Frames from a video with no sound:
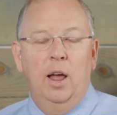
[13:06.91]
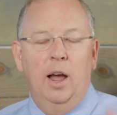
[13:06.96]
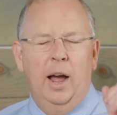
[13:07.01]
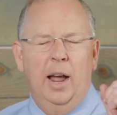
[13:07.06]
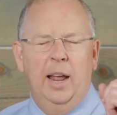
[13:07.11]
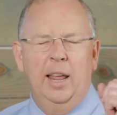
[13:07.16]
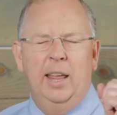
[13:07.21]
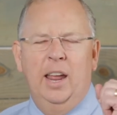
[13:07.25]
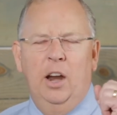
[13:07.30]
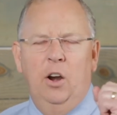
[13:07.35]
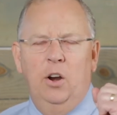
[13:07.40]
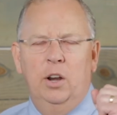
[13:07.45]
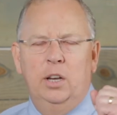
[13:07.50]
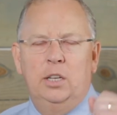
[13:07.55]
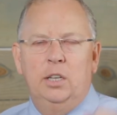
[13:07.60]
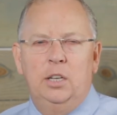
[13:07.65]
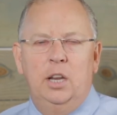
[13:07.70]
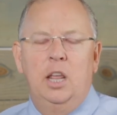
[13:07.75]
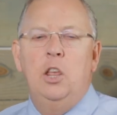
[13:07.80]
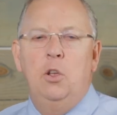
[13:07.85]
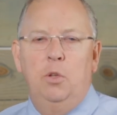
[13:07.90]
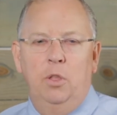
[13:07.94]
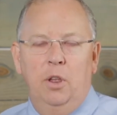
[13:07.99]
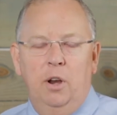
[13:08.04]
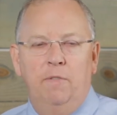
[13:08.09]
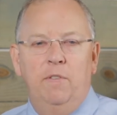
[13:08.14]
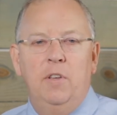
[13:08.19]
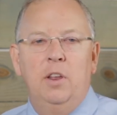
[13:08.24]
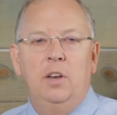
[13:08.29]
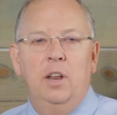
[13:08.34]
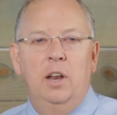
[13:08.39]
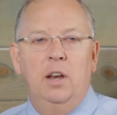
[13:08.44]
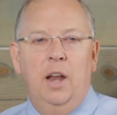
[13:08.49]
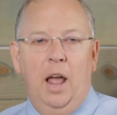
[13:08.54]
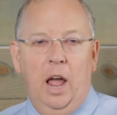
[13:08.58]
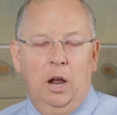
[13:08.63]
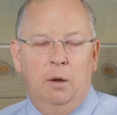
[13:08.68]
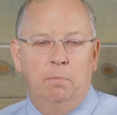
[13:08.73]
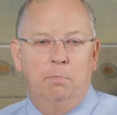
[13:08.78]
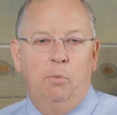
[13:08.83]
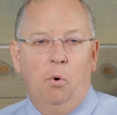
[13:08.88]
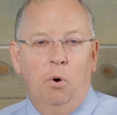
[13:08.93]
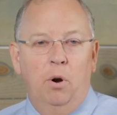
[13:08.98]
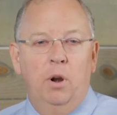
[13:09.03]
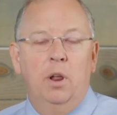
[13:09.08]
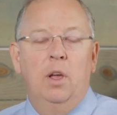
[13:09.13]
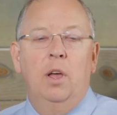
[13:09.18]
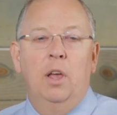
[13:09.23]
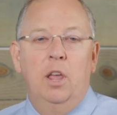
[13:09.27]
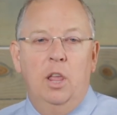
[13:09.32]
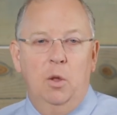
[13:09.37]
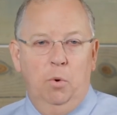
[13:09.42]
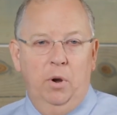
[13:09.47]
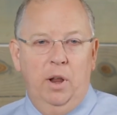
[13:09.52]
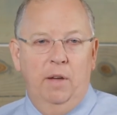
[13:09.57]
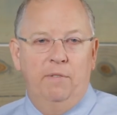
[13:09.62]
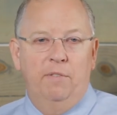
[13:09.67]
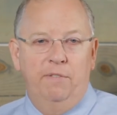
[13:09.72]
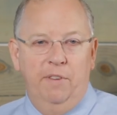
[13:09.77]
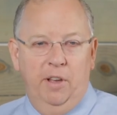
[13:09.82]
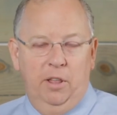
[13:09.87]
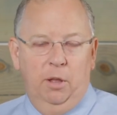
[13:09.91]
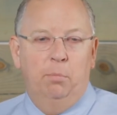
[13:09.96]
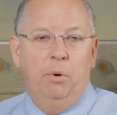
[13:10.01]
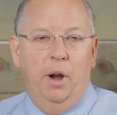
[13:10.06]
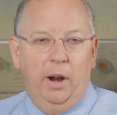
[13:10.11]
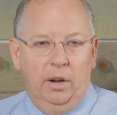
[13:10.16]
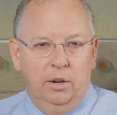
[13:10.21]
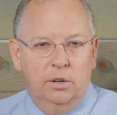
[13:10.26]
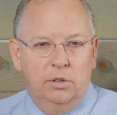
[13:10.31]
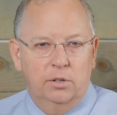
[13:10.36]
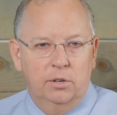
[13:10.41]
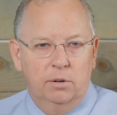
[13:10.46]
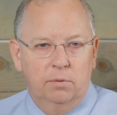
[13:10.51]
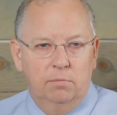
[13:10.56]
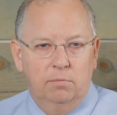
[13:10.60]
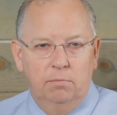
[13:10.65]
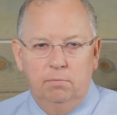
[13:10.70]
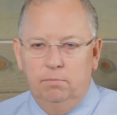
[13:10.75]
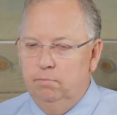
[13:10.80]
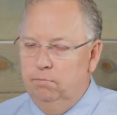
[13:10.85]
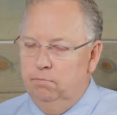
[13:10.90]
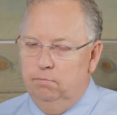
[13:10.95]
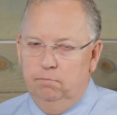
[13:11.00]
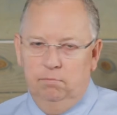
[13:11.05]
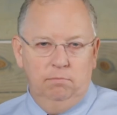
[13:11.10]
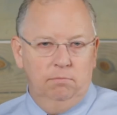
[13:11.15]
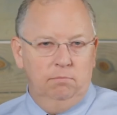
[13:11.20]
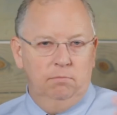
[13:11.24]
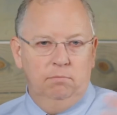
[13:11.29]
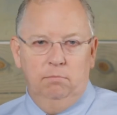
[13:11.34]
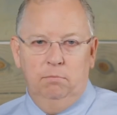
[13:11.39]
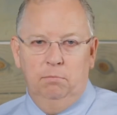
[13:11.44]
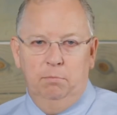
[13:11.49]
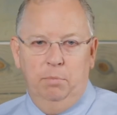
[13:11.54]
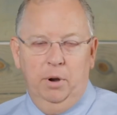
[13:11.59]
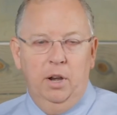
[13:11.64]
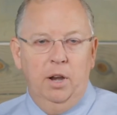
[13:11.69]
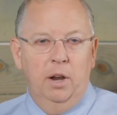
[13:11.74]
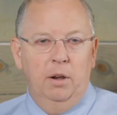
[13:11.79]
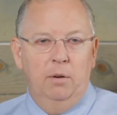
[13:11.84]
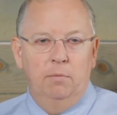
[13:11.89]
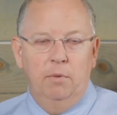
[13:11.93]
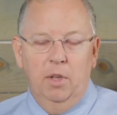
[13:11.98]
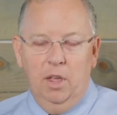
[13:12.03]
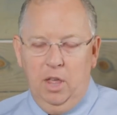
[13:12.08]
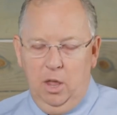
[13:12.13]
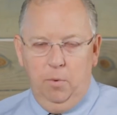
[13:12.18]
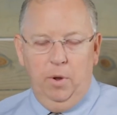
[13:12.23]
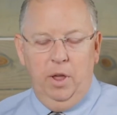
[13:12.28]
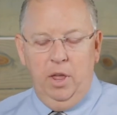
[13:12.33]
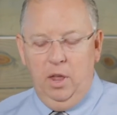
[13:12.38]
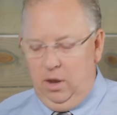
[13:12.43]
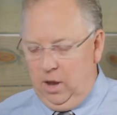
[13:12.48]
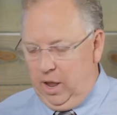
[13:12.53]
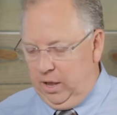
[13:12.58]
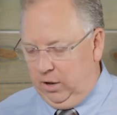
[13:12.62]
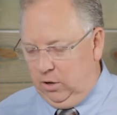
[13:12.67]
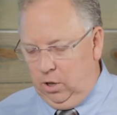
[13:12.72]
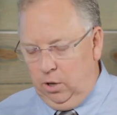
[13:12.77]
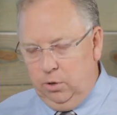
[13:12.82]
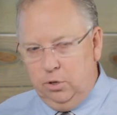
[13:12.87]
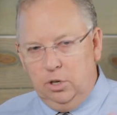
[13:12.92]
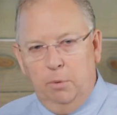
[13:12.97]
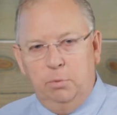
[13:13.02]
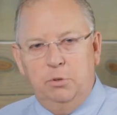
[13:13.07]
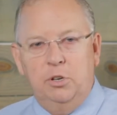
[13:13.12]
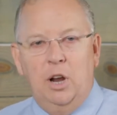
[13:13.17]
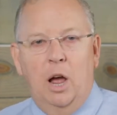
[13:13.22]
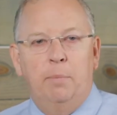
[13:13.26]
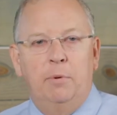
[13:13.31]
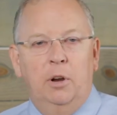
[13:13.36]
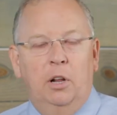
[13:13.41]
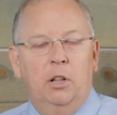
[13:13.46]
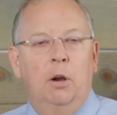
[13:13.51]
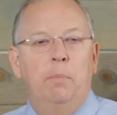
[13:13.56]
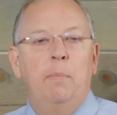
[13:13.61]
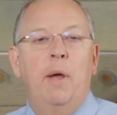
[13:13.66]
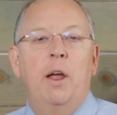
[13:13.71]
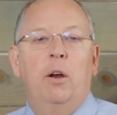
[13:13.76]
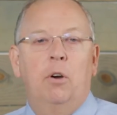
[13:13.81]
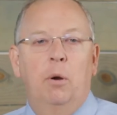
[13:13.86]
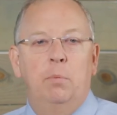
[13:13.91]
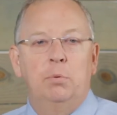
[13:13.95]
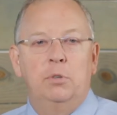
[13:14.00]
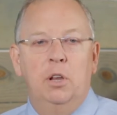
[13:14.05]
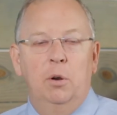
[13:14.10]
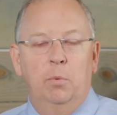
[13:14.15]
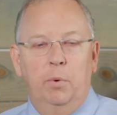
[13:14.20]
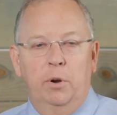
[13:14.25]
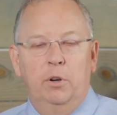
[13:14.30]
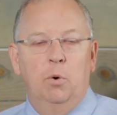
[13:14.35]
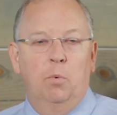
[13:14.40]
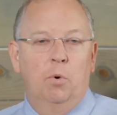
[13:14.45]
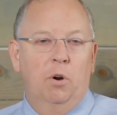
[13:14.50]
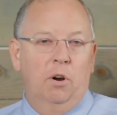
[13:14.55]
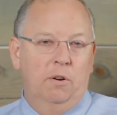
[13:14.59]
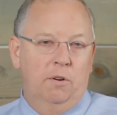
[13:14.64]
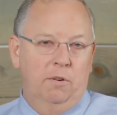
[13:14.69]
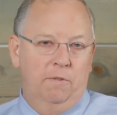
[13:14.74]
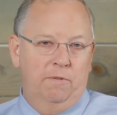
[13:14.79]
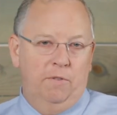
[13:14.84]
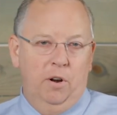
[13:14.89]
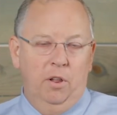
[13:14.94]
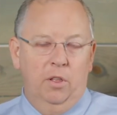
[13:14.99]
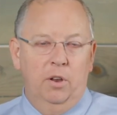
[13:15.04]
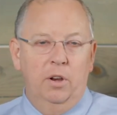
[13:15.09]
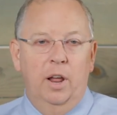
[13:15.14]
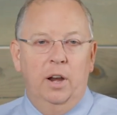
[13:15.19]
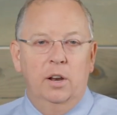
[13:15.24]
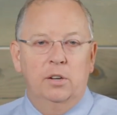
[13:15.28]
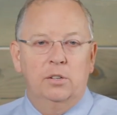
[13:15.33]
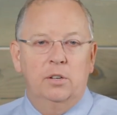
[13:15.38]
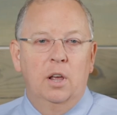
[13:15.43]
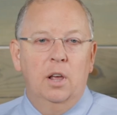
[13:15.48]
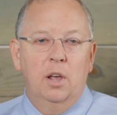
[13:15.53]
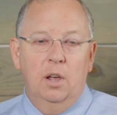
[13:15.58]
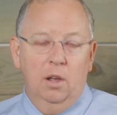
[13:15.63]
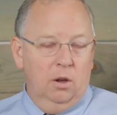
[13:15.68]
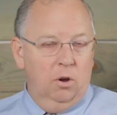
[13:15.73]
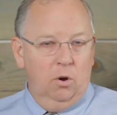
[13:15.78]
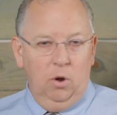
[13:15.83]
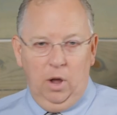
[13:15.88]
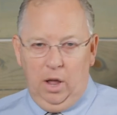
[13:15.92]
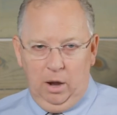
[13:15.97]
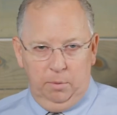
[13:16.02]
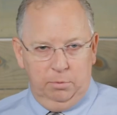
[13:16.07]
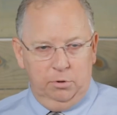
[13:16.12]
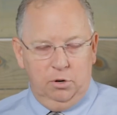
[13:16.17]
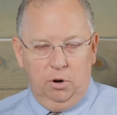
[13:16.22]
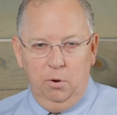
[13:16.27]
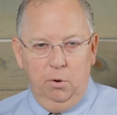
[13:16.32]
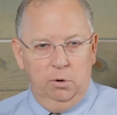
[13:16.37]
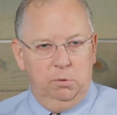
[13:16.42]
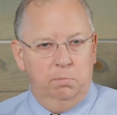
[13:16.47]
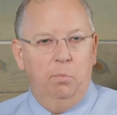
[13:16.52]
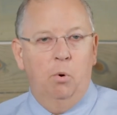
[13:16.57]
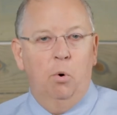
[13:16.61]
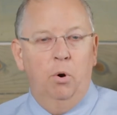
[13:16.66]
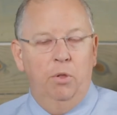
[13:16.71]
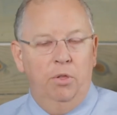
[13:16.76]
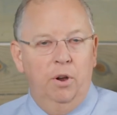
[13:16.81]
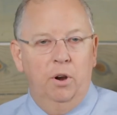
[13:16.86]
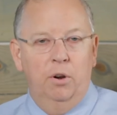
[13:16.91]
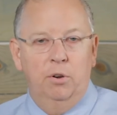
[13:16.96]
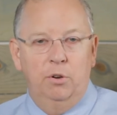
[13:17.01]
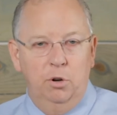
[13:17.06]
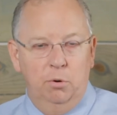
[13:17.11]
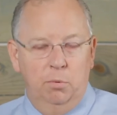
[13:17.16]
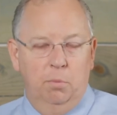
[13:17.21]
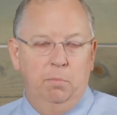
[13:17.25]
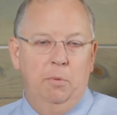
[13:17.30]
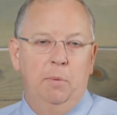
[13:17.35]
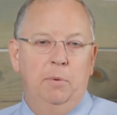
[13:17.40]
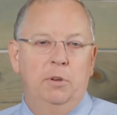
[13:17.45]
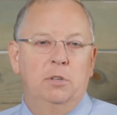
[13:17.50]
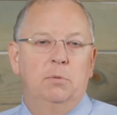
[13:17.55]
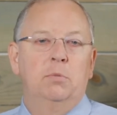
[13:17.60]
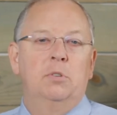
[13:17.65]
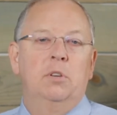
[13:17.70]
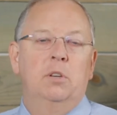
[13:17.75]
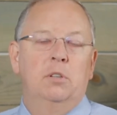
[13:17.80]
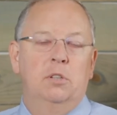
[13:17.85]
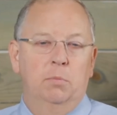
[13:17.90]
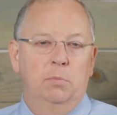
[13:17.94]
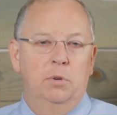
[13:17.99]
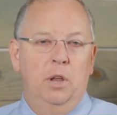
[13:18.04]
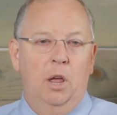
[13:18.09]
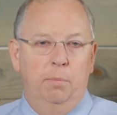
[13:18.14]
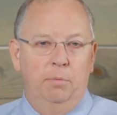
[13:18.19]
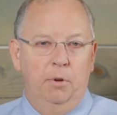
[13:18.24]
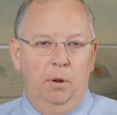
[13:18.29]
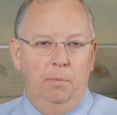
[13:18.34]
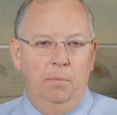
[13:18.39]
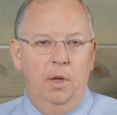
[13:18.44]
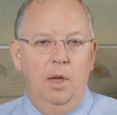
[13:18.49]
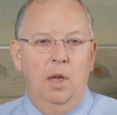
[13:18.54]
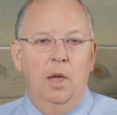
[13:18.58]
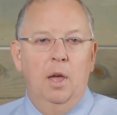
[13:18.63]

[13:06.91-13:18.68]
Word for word: I guarantee you that if he didn't act bored, he wouldn't have a failing practice. But he did. He, he closed up shop, declared bankruptcy, and went to work for another dentist and I'm sure he was bored there too, but maybe some systems helped him.